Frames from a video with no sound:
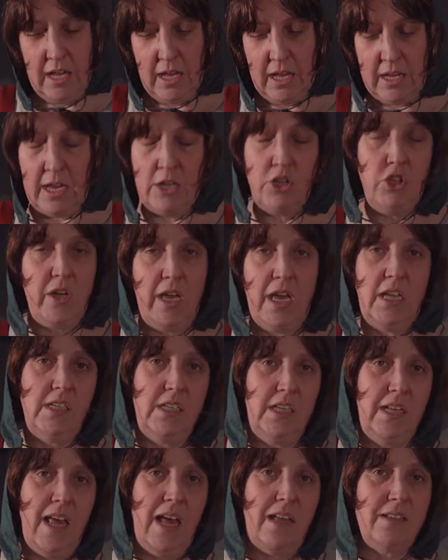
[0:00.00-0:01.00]
an
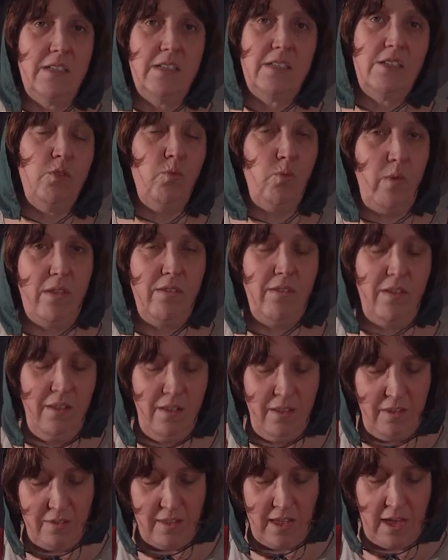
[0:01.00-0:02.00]
educated guess as to whether
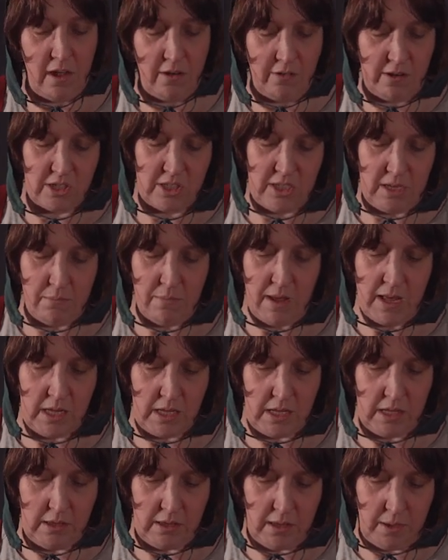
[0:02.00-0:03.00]
they are actually
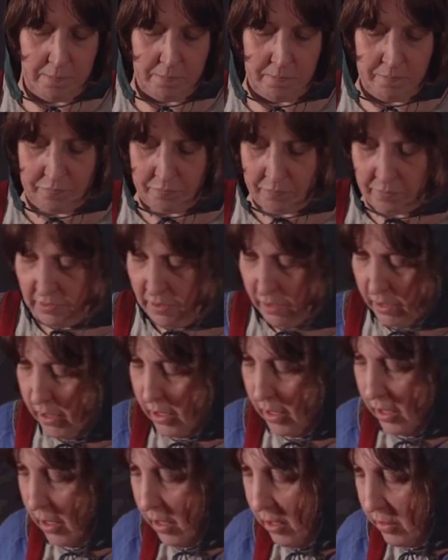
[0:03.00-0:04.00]
making them.
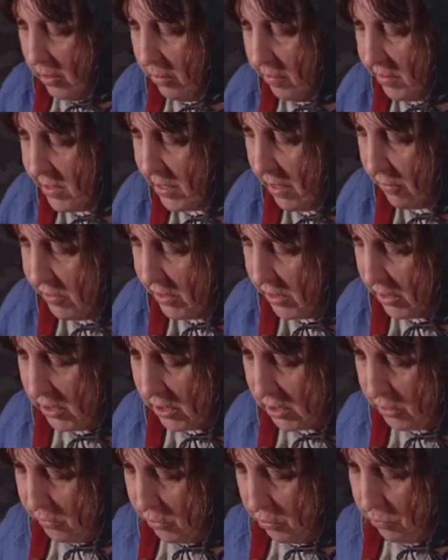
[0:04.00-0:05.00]
There is
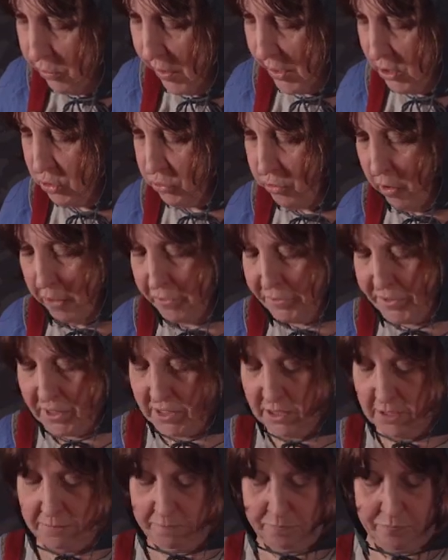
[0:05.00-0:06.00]
evidence for bread
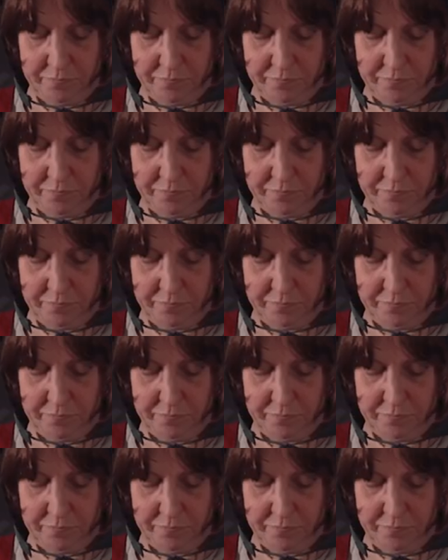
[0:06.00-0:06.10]
troughs.